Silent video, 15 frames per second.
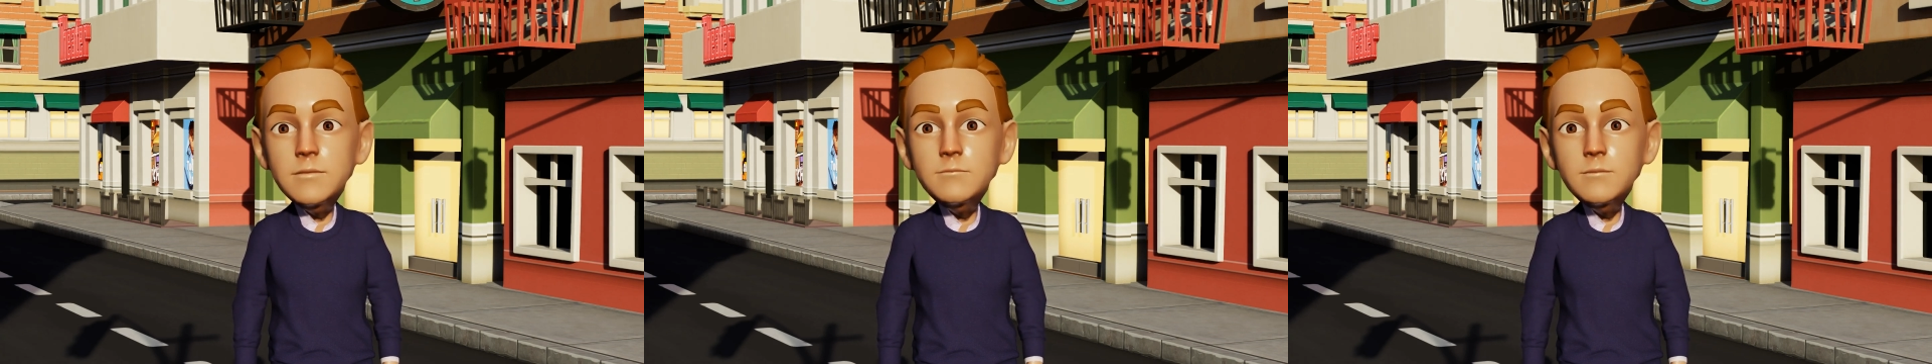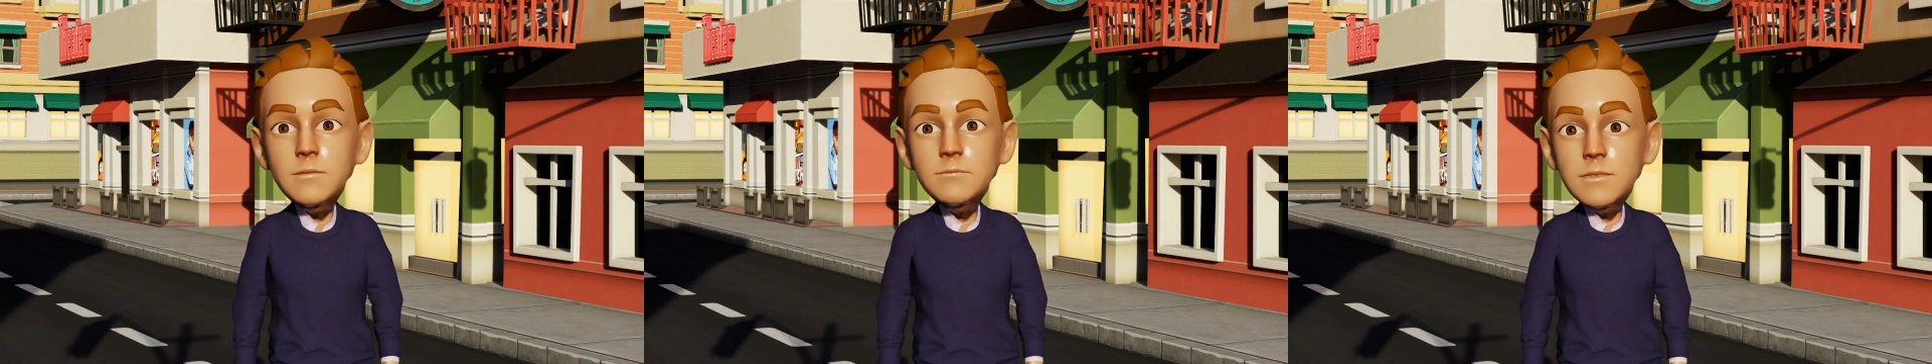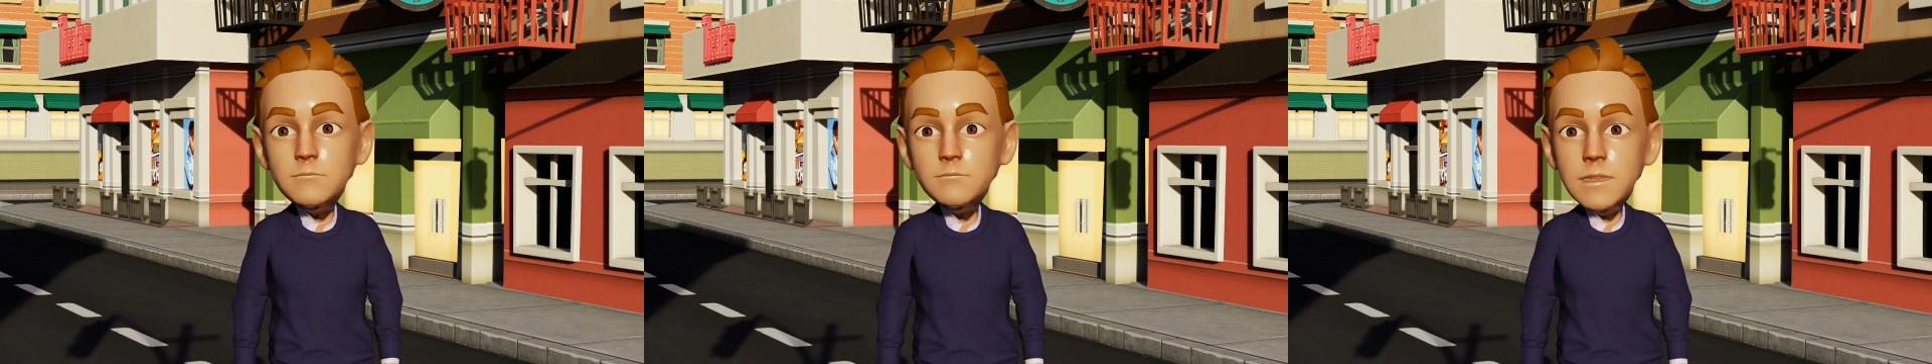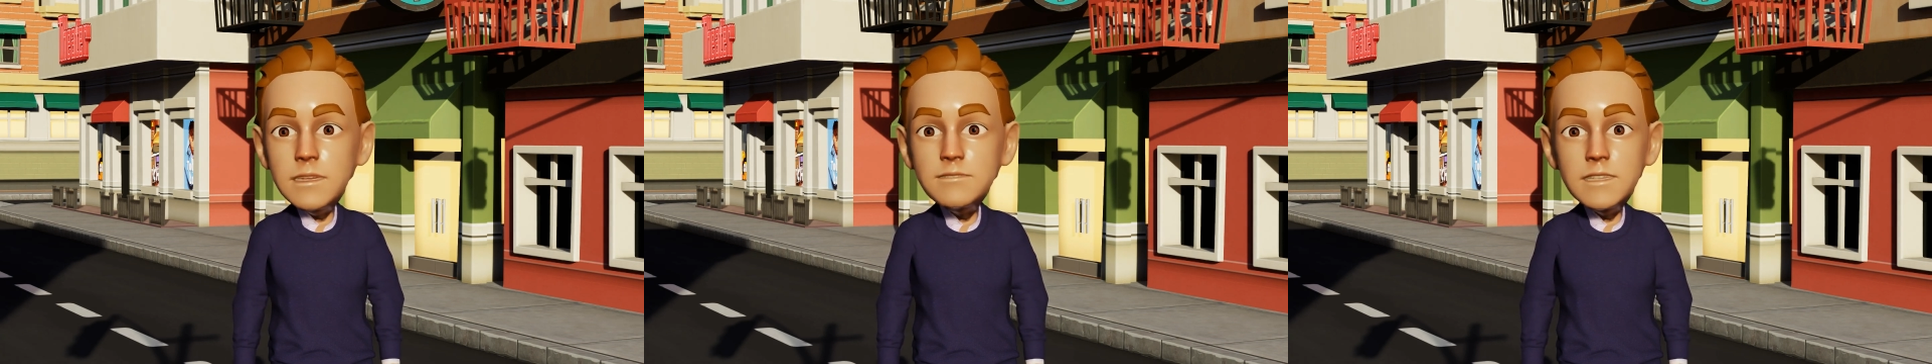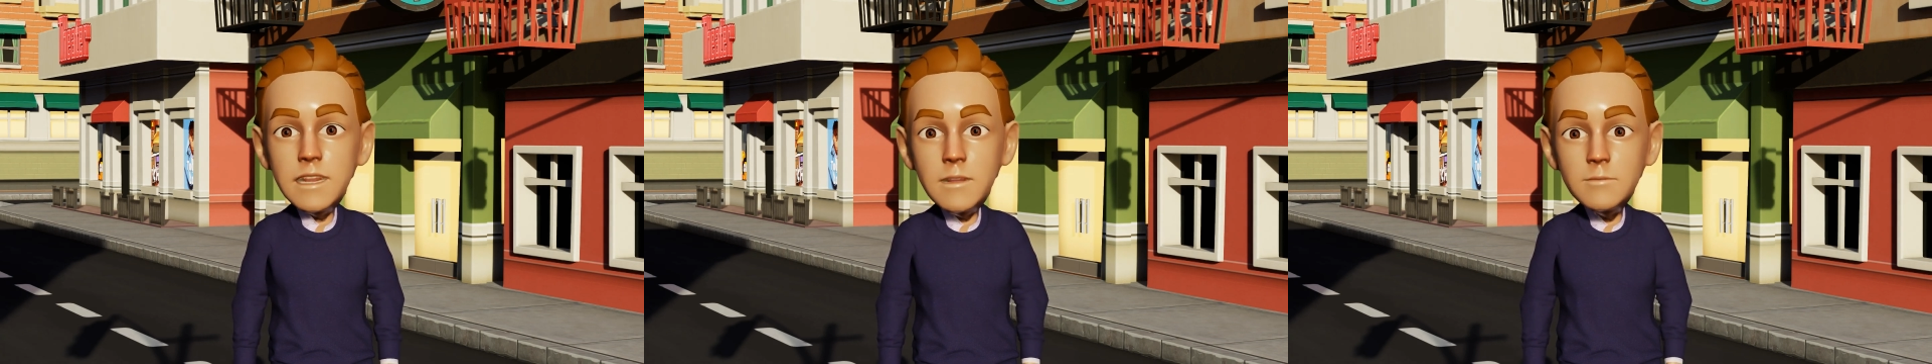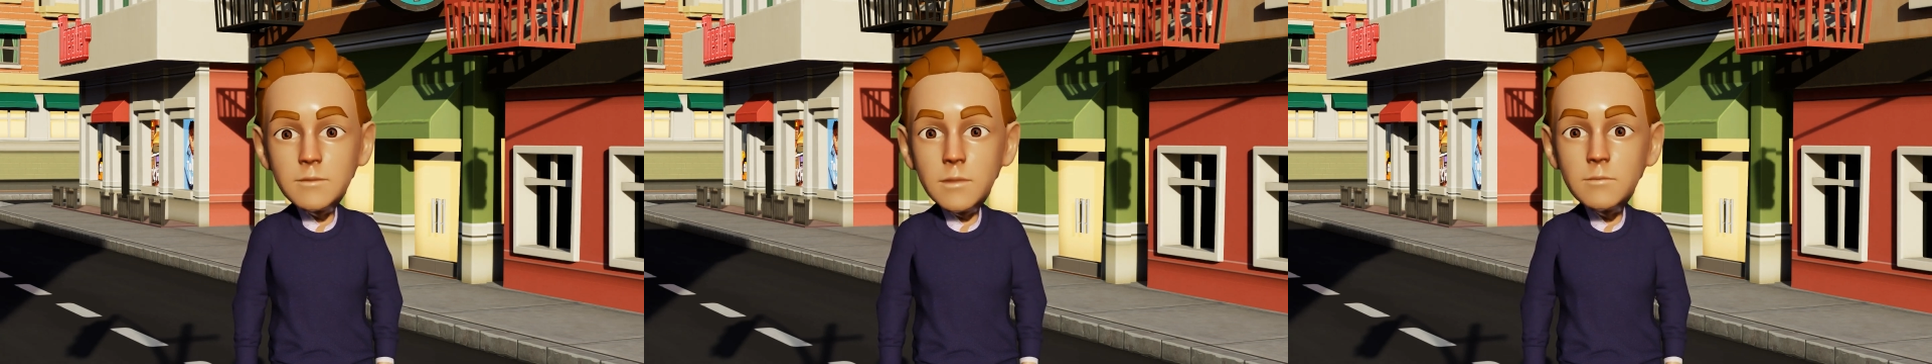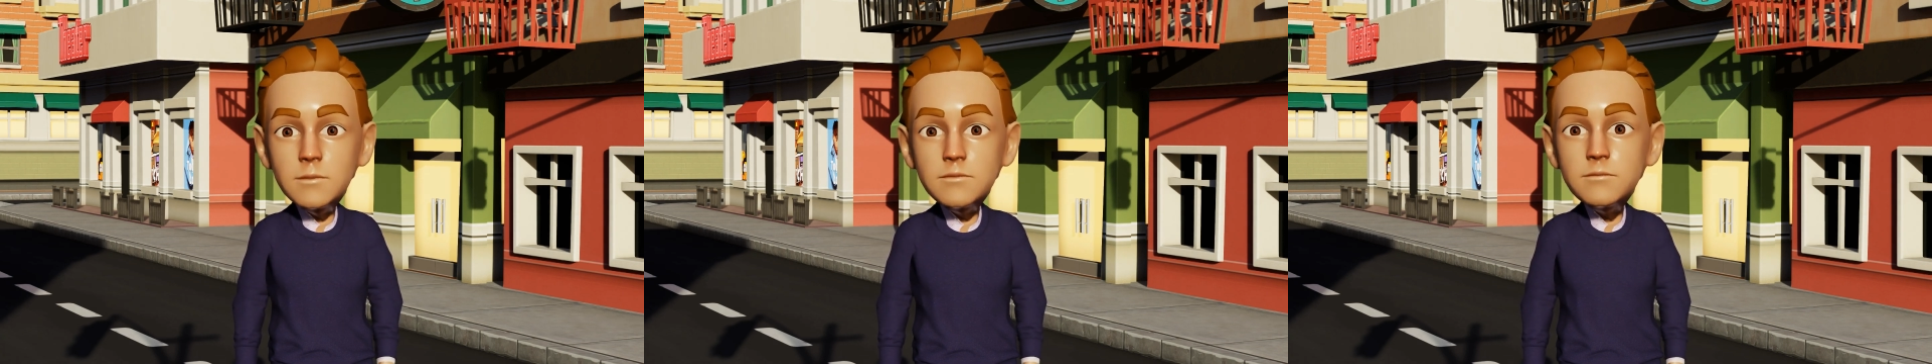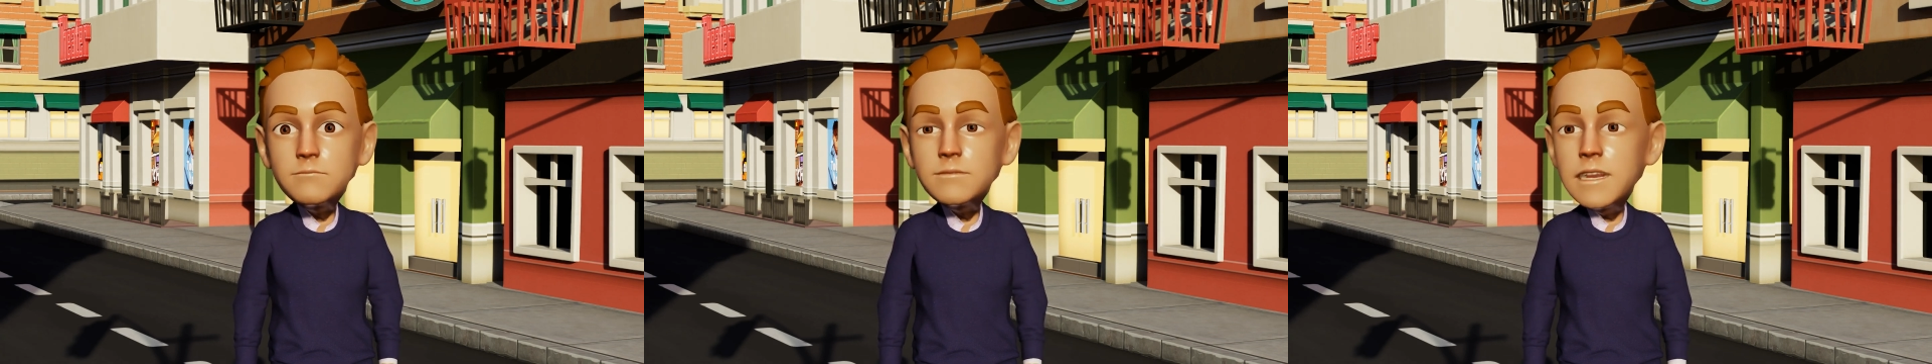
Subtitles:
Equipment breakdown covers